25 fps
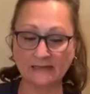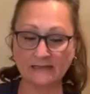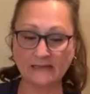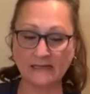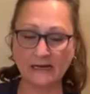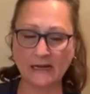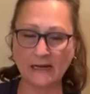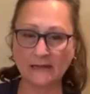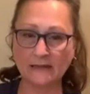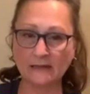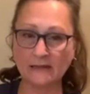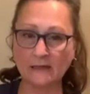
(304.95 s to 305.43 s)
And
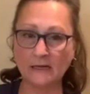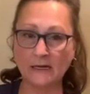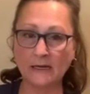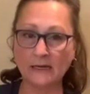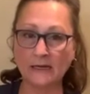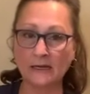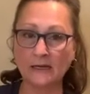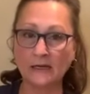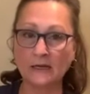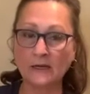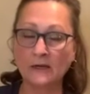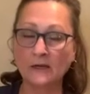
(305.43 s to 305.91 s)
I
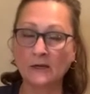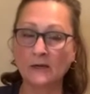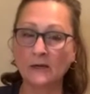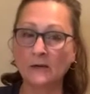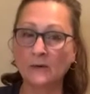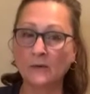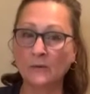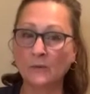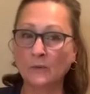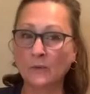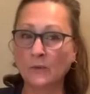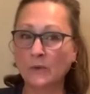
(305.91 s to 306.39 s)
thought,
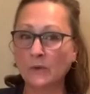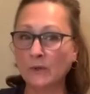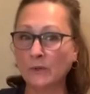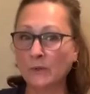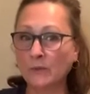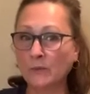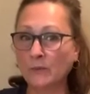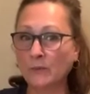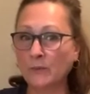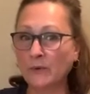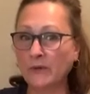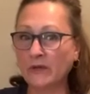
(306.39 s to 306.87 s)

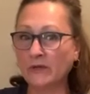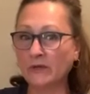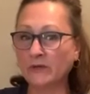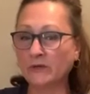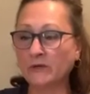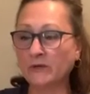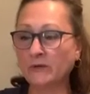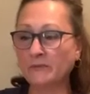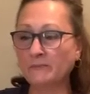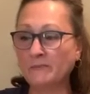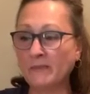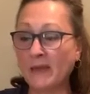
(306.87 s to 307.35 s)
well, we
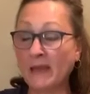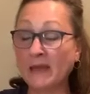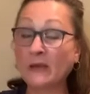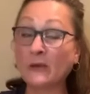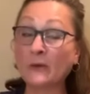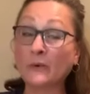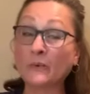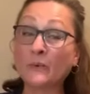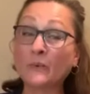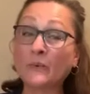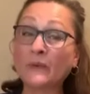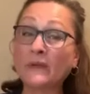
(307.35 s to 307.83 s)
could make
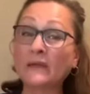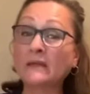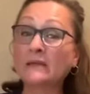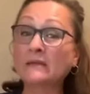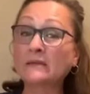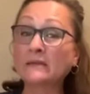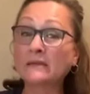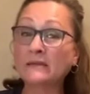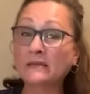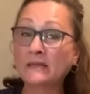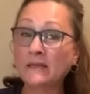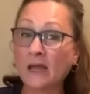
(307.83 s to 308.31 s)
a
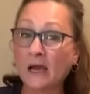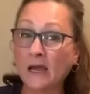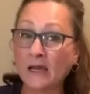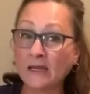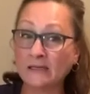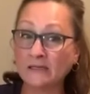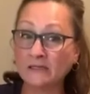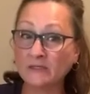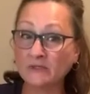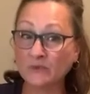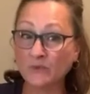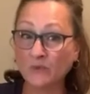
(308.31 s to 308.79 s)
really
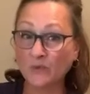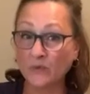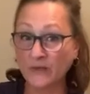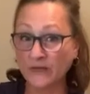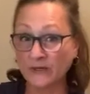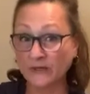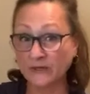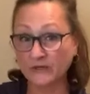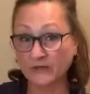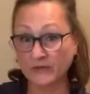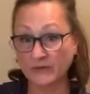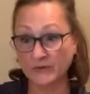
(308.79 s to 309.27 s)
nice
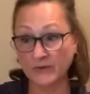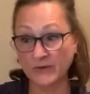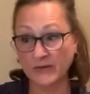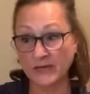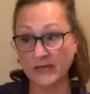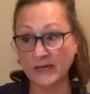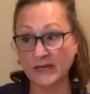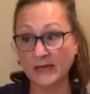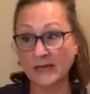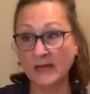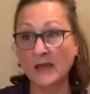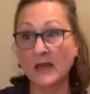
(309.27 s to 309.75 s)

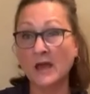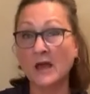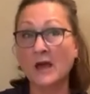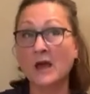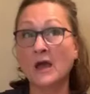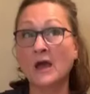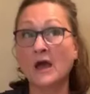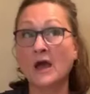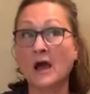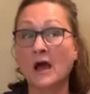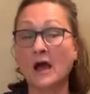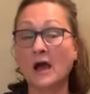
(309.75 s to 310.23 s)
wintry
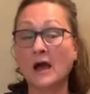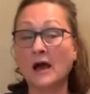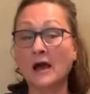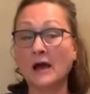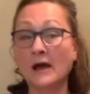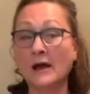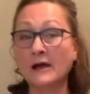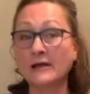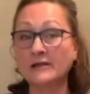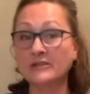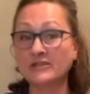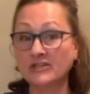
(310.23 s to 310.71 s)

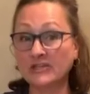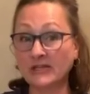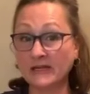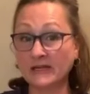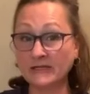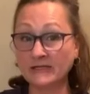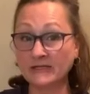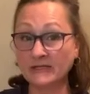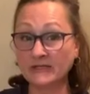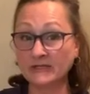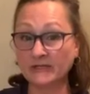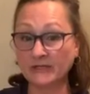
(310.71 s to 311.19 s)
uh,
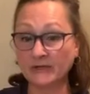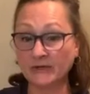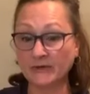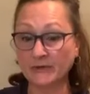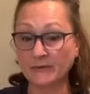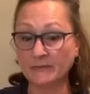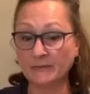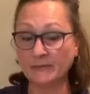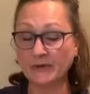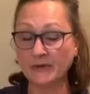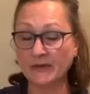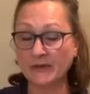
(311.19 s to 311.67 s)
chicken
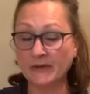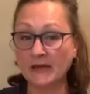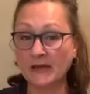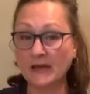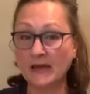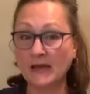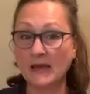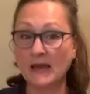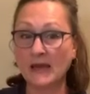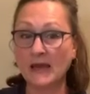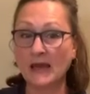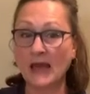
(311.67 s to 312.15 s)
soup
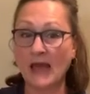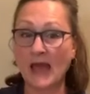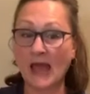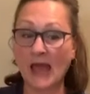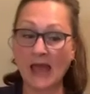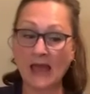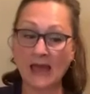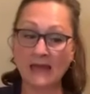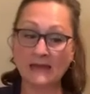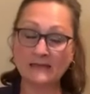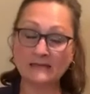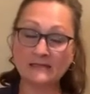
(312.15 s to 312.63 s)

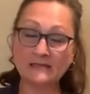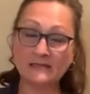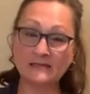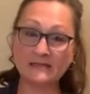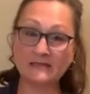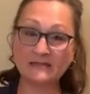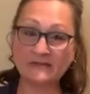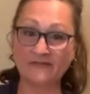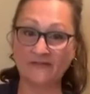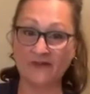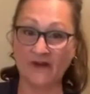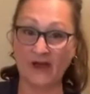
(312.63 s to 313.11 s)
and
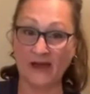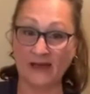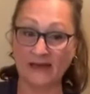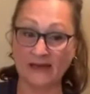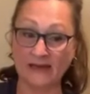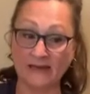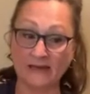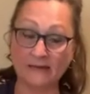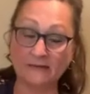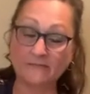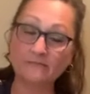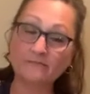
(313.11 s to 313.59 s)
divide
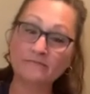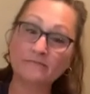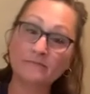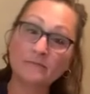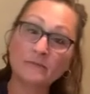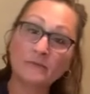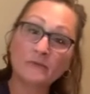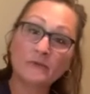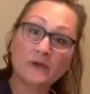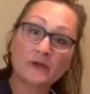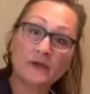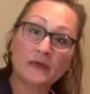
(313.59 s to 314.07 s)
it
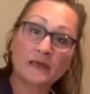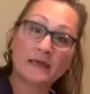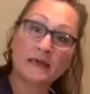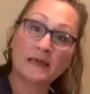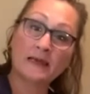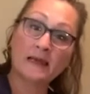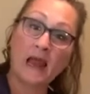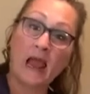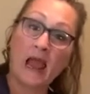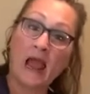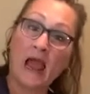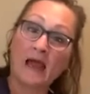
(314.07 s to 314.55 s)
eat
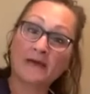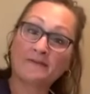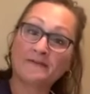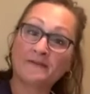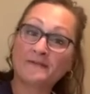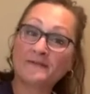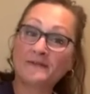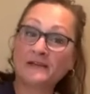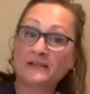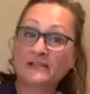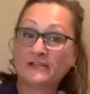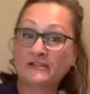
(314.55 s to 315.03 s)
half
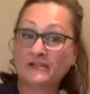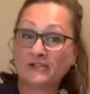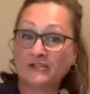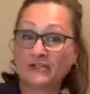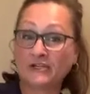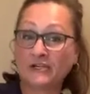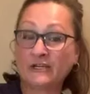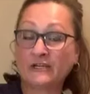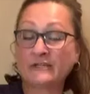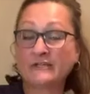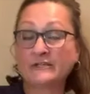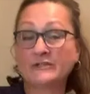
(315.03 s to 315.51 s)
of it as
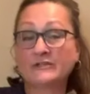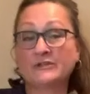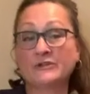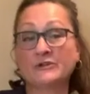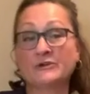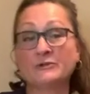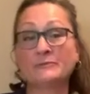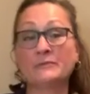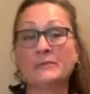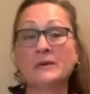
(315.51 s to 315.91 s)
chicken soup,